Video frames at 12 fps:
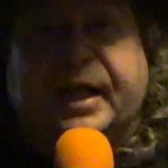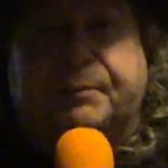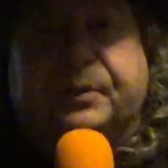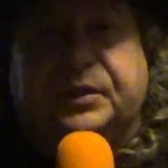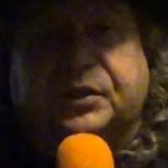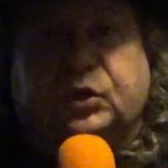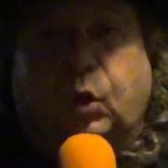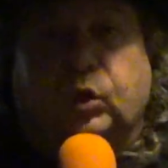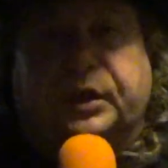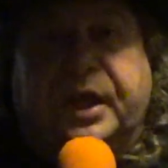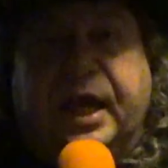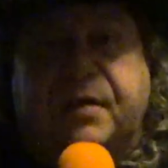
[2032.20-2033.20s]
kept his soul
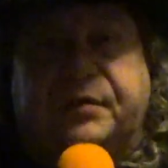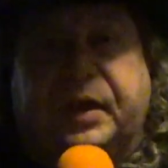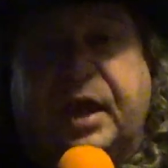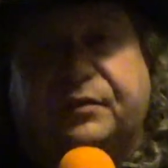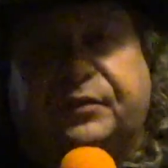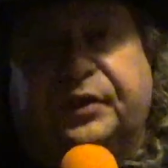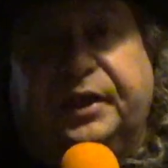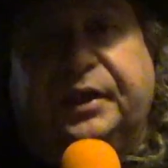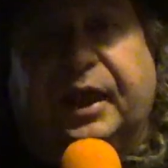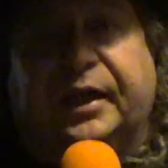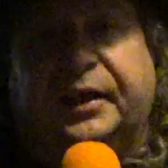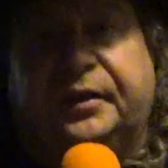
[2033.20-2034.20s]
in heaven after he
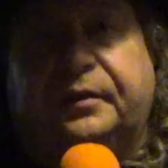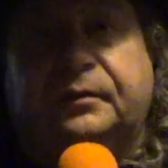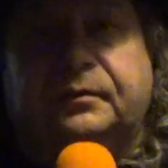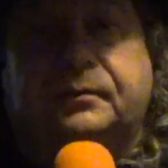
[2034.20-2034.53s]
died.